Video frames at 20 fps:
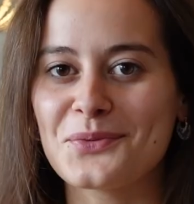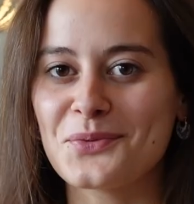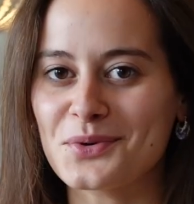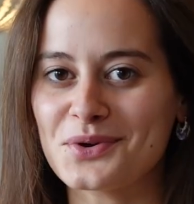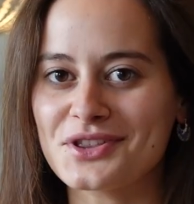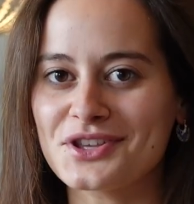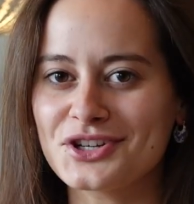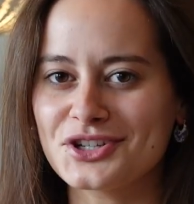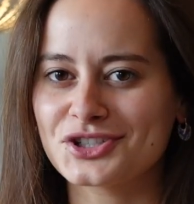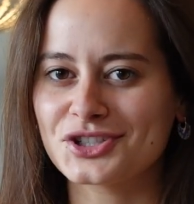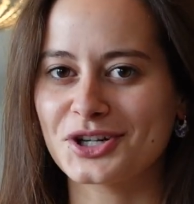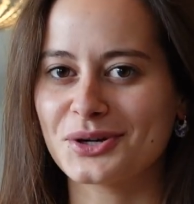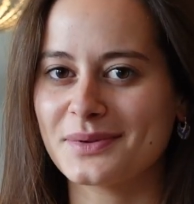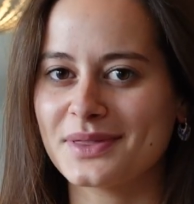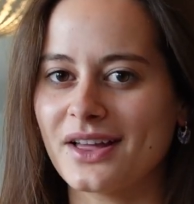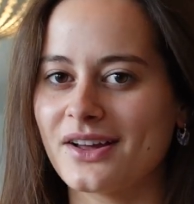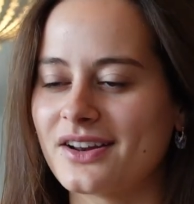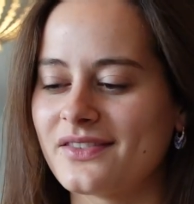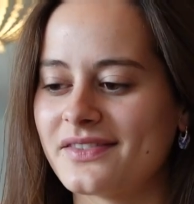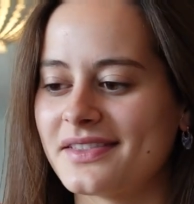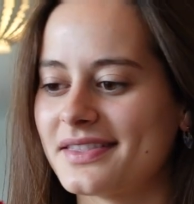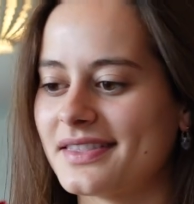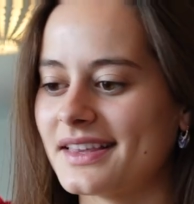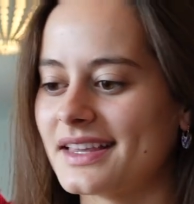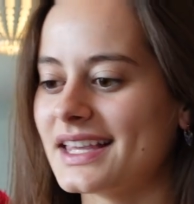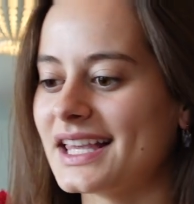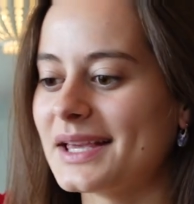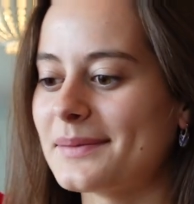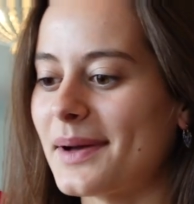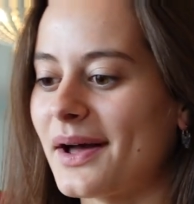wore this shirt without even
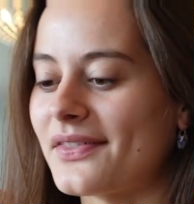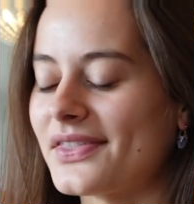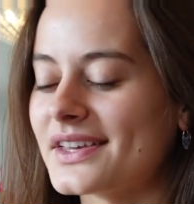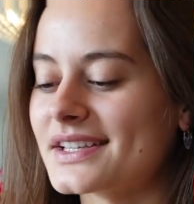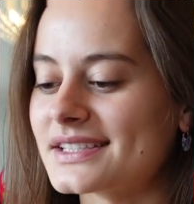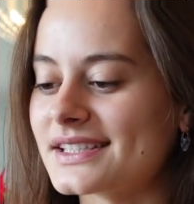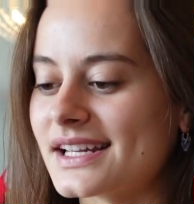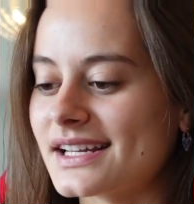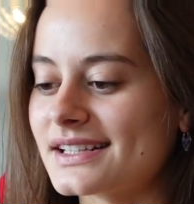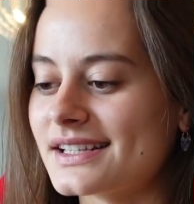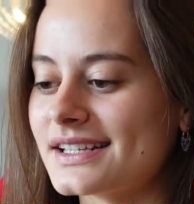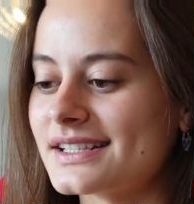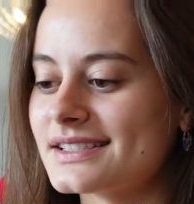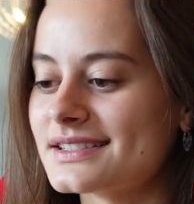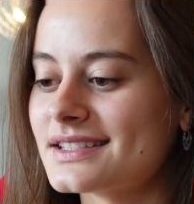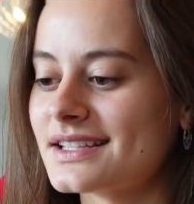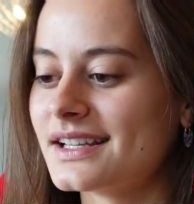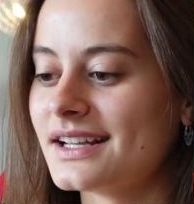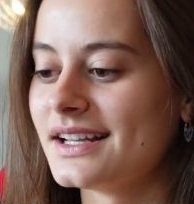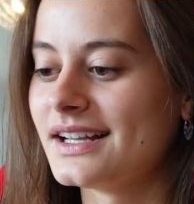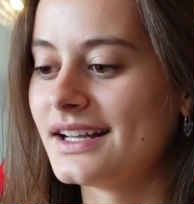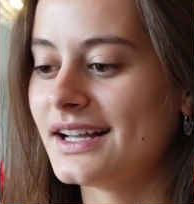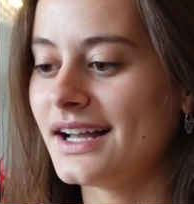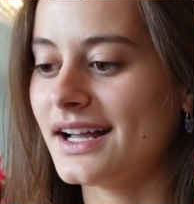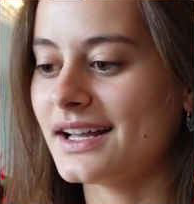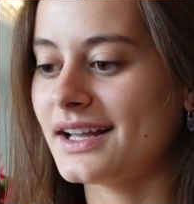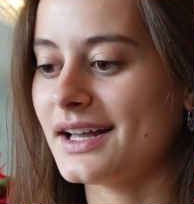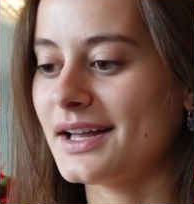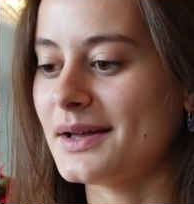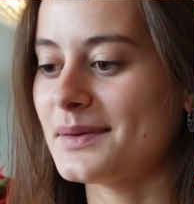thinking about this necklace.
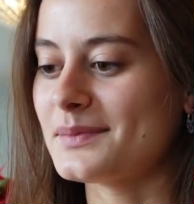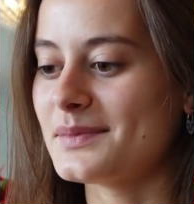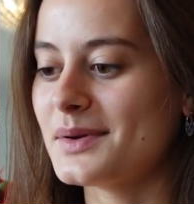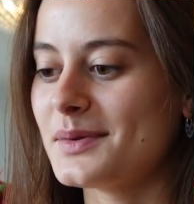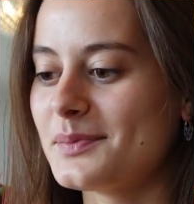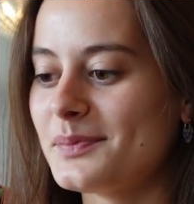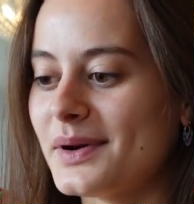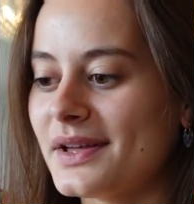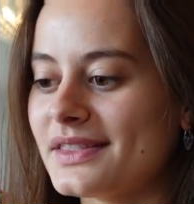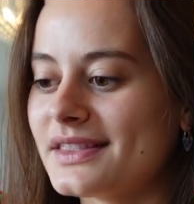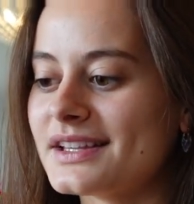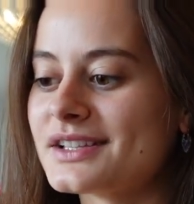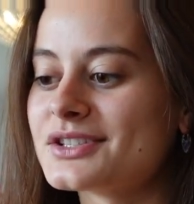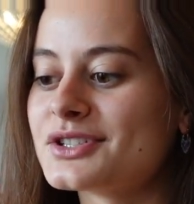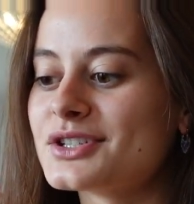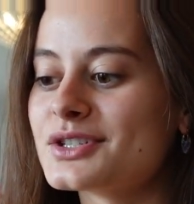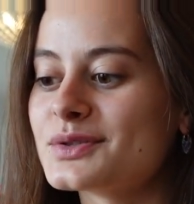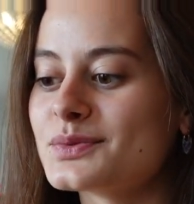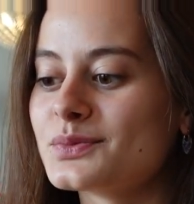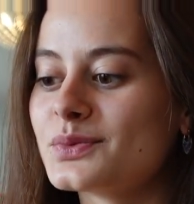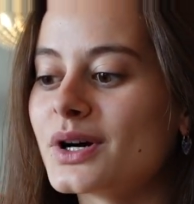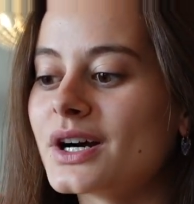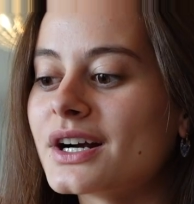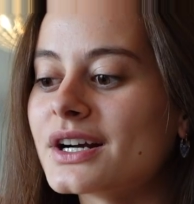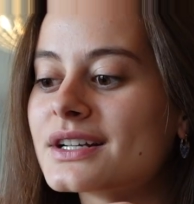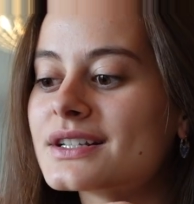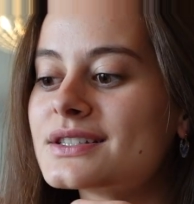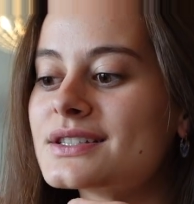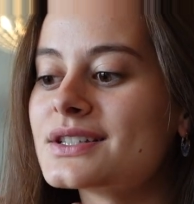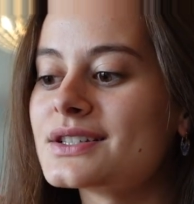Um, but this just
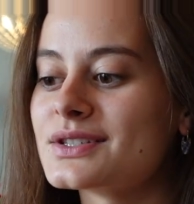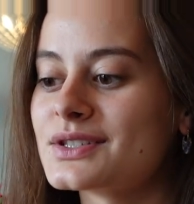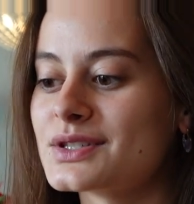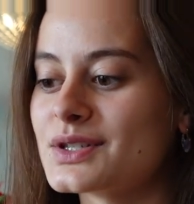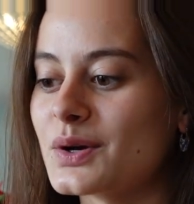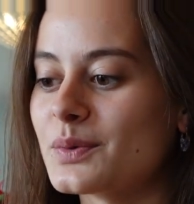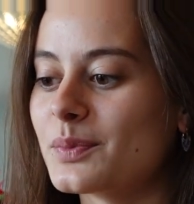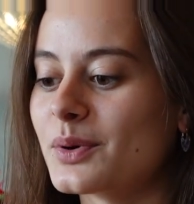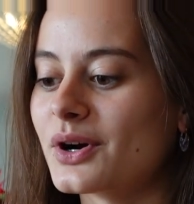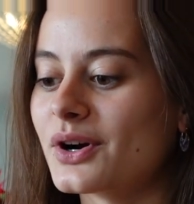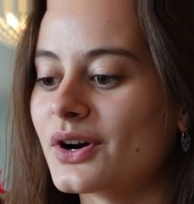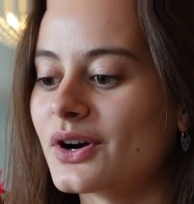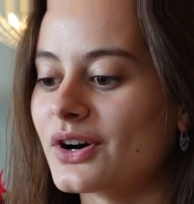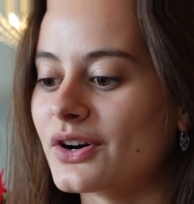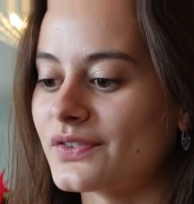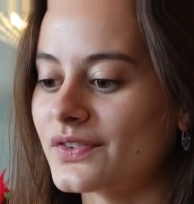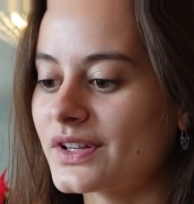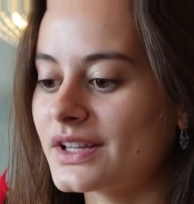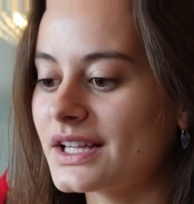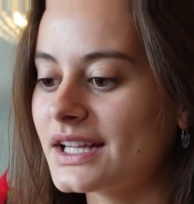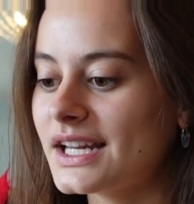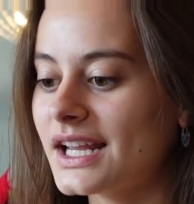works so perfectly